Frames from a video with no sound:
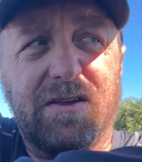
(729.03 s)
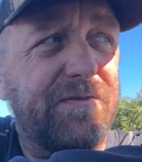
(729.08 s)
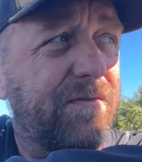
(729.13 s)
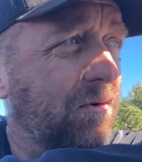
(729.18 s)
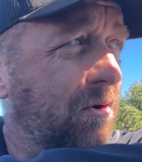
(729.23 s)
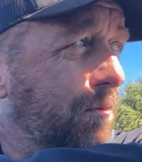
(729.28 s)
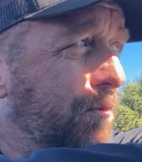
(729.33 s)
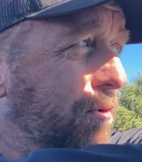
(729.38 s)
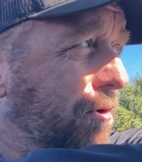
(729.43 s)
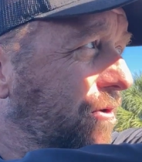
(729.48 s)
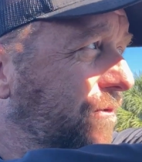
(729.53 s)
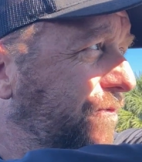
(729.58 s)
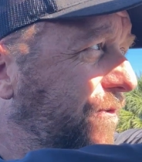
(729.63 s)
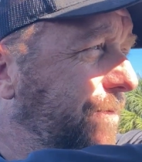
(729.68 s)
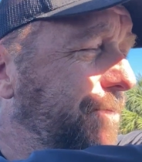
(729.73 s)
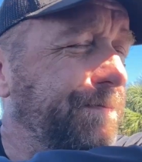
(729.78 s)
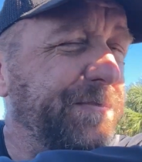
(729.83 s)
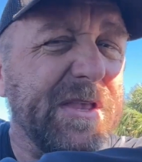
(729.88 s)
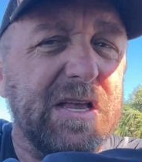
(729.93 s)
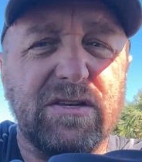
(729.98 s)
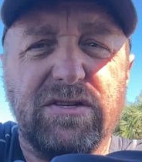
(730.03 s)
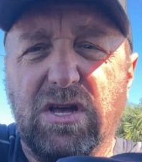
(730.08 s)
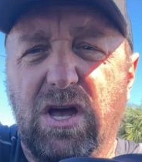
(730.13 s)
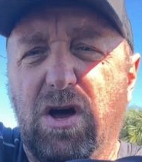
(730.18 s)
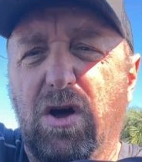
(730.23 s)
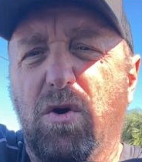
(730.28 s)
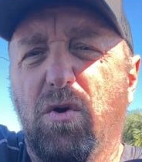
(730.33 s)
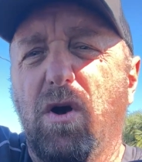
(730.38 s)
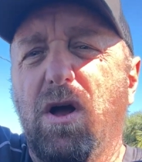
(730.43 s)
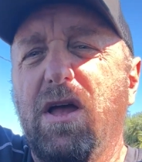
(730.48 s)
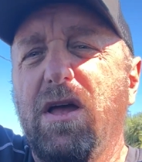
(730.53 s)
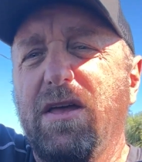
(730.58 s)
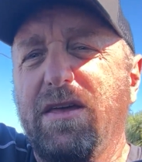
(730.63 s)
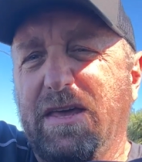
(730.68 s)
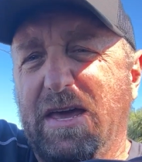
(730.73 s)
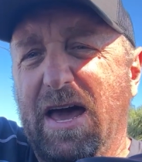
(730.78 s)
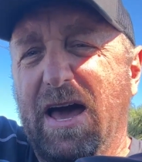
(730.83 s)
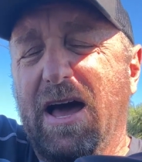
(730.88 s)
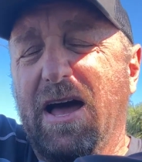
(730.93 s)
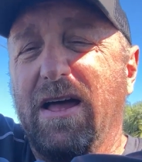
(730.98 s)
foolproof. So
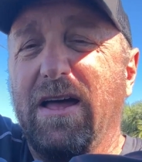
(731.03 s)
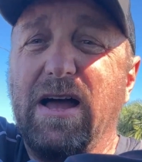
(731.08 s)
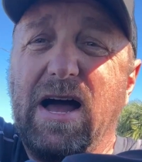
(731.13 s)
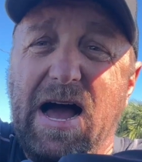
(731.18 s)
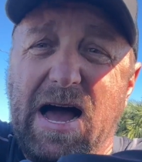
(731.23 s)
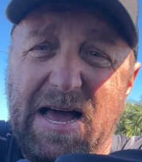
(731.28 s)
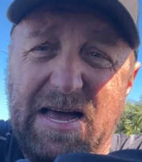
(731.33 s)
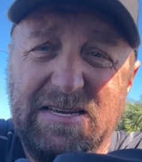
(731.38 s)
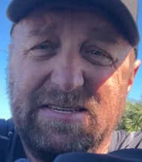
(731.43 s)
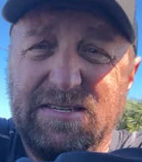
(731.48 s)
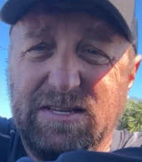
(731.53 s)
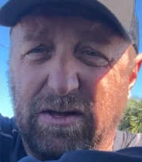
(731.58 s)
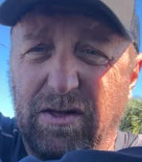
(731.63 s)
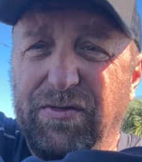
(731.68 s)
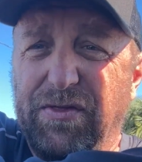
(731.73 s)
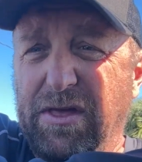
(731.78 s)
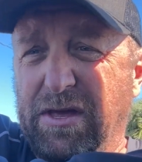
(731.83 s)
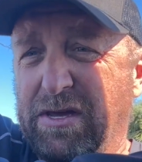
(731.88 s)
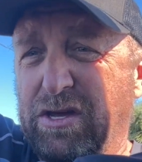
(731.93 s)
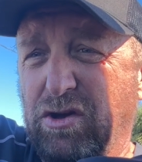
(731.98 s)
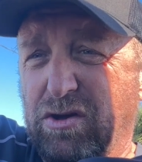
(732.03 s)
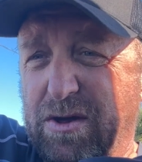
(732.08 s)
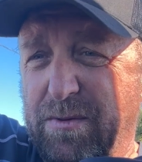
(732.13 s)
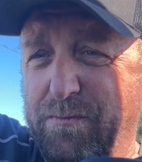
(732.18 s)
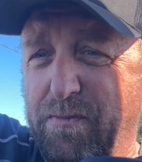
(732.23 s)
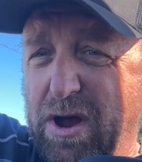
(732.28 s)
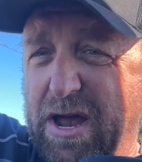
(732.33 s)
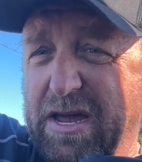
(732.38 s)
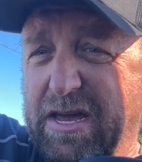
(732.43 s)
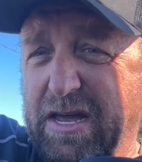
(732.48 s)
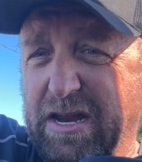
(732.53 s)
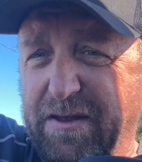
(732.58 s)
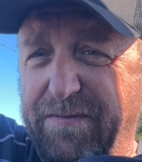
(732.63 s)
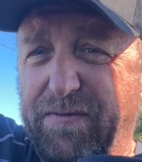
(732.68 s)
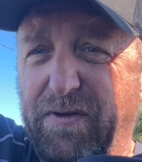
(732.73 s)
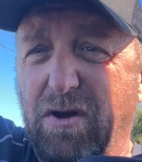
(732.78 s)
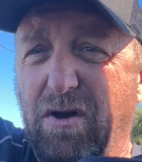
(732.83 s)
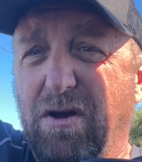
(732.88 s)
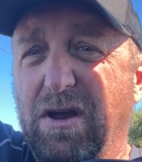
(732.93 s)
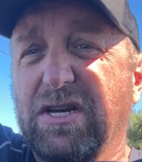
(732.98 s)
yeah, I still think you can break it if
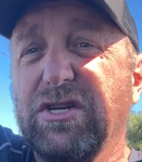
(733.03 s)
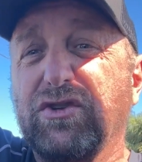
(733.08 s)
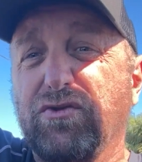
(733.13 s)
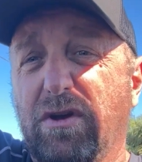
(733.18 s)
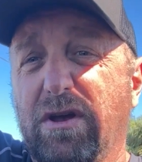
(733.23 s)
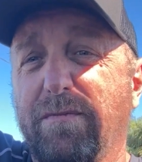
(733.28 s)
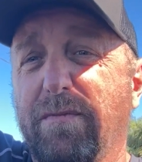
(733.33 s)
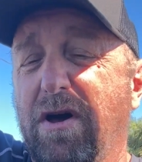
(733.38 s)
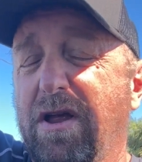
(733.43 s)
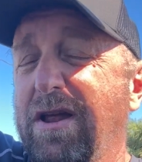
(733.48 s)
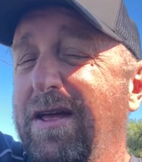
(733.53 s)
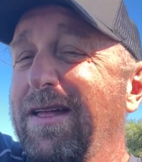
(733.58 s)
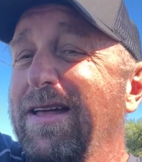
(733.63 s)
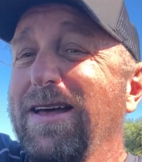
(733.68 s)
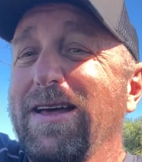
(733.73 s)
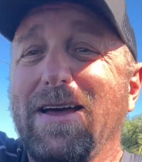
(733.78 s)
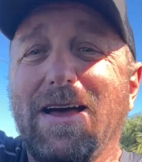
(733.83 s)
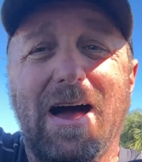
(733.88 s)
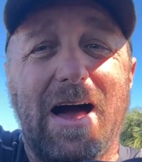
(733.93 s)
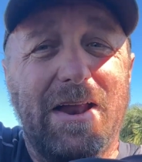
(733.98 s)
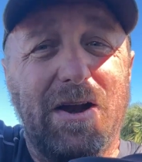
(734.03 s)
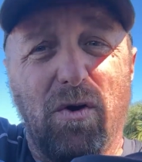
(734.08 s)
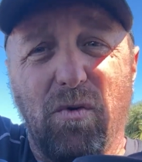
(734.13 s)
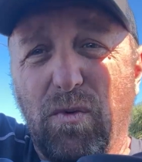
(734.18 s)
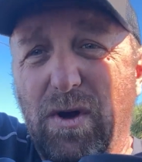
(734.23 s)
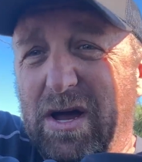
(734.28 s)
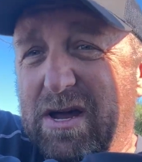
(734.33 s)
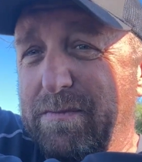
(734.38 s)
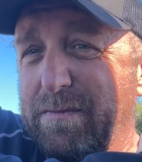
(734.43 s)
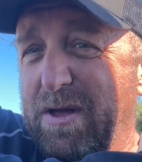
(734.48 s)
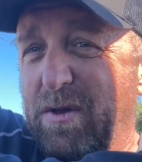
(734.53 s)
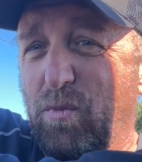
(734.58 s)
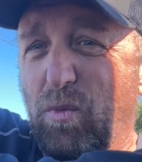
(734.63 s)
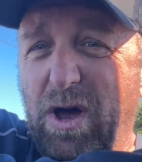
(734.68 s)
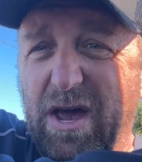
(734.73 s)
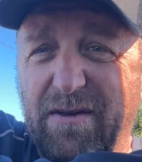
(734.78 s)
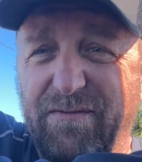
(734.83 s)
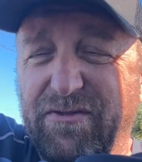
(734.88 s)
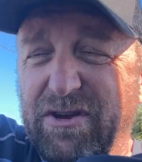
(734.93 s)
you're extreme on it. I don't recommend wave